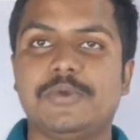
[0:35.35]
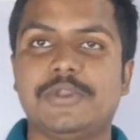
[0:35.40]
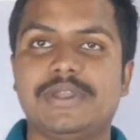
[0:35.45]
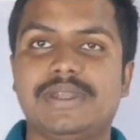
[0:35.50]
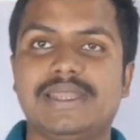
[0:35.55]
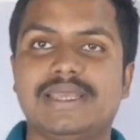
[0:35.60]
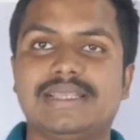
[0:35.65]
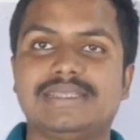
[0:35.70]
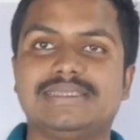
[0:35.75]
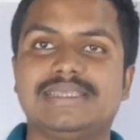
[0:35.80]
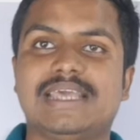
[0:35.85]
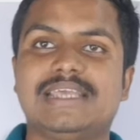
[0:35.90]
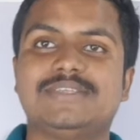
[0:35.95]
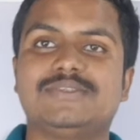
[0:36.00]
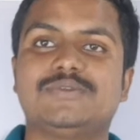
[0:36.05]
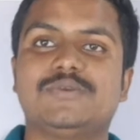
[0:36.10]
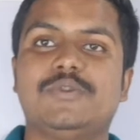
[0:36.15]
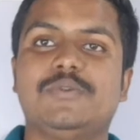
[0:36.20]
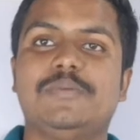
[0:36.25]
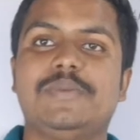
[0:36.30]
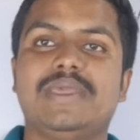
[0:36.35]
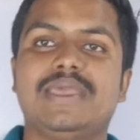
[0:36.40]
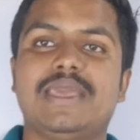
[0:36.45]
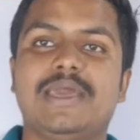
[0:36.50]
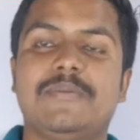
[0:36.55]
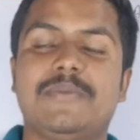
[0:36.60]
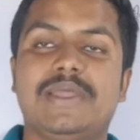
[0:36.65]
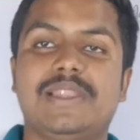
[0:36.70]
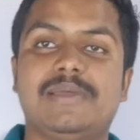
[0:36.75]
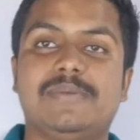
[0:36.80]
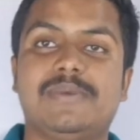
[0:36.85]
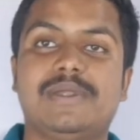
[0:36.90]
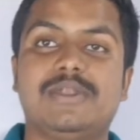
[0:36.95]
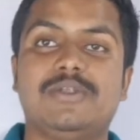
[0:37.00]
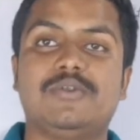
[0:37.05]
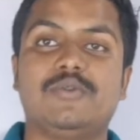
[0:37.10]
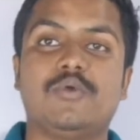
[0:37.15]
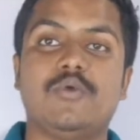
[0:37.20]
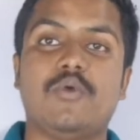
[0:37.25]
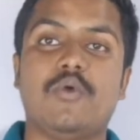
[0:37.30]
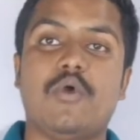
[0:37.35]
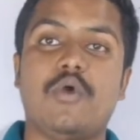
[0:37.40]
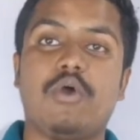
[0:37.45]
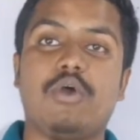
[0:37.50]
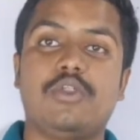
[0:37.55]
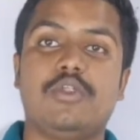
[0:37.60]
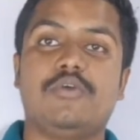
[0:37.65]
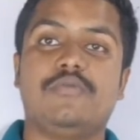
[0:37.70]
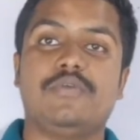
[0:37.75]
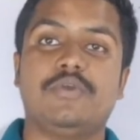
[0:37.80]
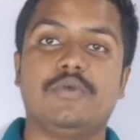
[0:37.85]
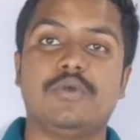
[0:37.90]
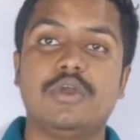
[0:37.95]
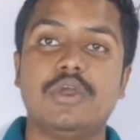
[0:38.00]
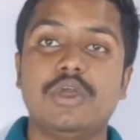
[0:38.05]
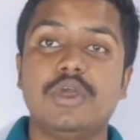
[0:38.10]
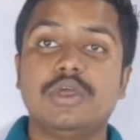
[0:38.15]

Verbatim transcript: political science will be available to all of you.